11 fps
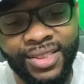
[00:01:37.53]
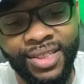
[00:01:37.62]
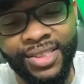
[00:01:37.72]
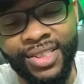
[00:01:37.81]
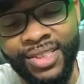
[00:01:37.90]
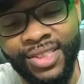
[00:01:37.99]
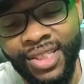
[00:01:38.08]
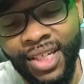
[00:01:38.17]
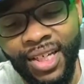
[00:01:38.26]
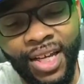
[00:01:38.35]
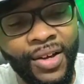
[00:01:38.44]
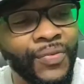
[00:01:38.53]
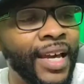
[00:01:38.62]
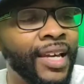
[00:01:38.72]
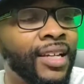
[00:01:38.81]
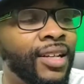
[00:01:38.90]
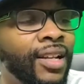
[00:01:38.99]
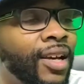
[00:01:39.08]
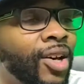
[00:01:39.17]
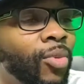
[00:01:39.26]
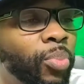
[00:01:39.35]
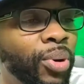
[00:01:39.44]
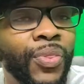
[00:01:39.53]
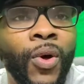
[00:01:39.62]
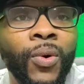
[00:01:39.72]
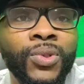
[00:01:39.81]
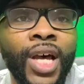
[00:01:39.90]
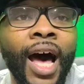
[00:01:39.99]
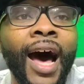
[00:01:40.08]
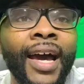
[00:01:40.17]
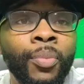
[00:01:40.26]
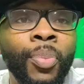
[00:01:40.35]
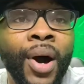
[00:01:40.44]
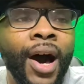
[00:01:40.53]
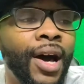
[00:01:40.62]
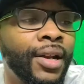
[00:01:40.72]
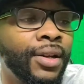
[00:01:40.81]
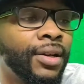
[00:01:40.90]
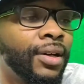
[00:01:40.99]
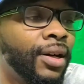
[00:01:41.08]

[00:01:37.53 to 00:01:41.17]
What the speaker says: to see if they can put those iPod,